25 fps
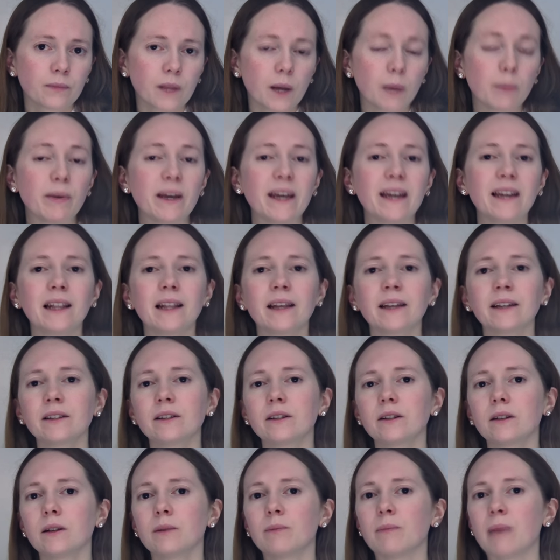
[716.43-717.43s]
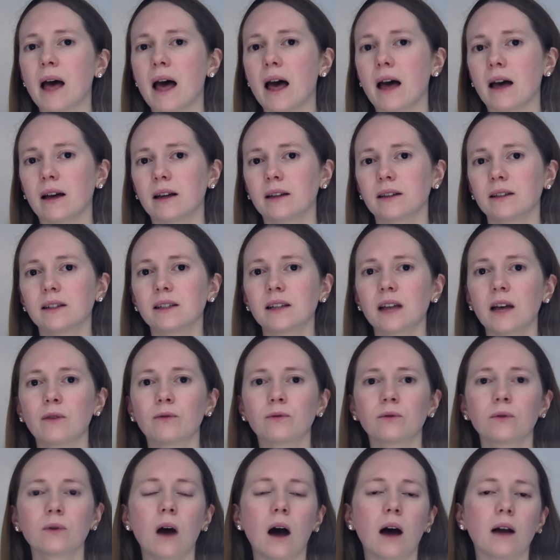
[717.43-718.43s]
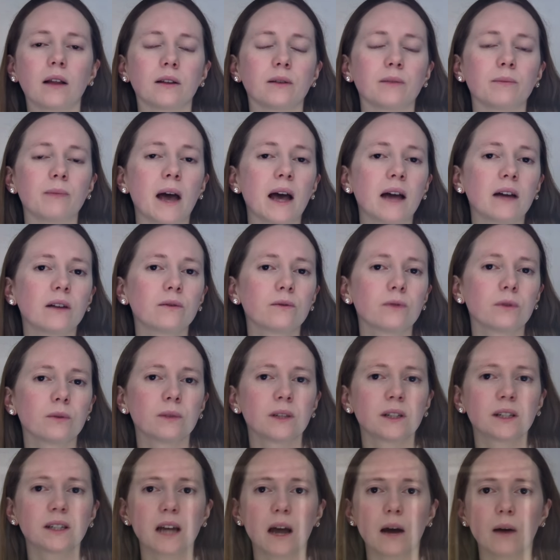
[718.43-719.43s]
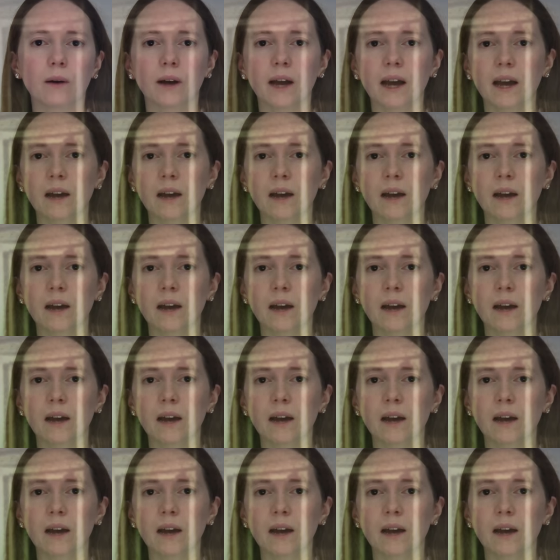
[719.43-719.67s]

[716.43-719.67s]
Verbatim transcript: Appealing to the mayor and several other men from the town